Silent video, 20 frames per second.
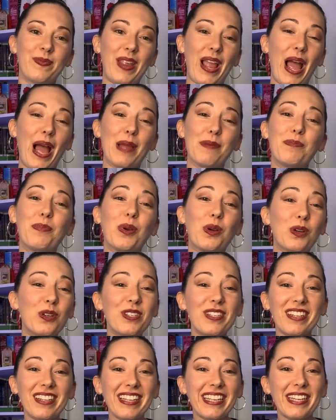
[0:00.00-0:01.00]
I'm
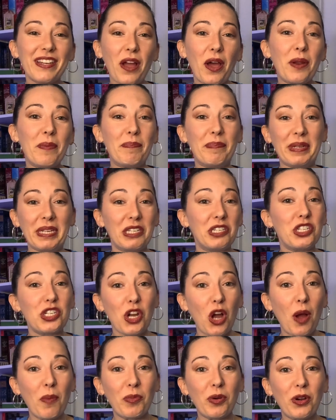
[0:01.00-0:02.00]
personally not a big
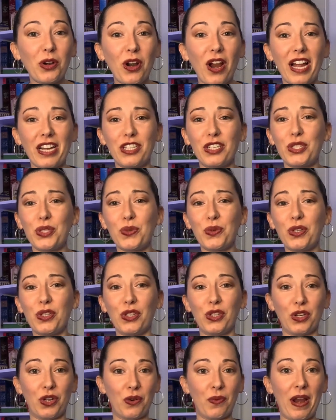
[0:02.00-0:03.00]
shopper. I just sort of
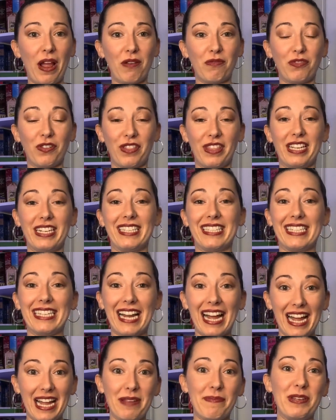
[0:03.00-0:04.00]
look around for things
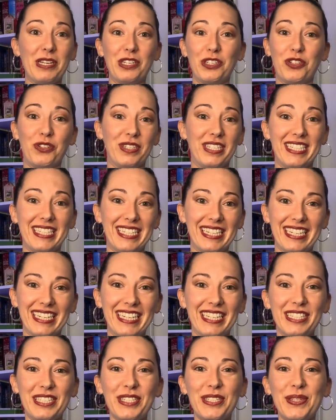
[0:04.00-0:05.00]
that I'm interested in.